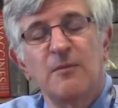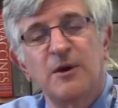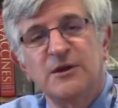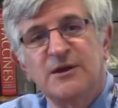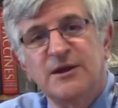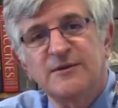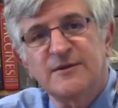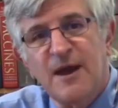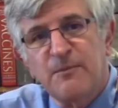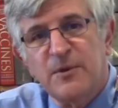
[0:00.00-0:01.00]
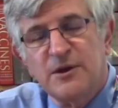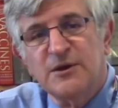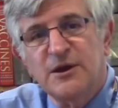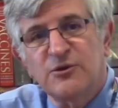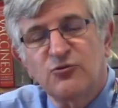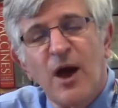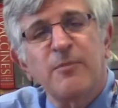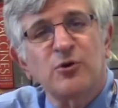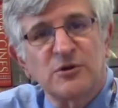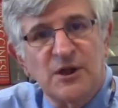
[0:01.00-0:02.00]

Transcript: But in, in, temp, in, in tropical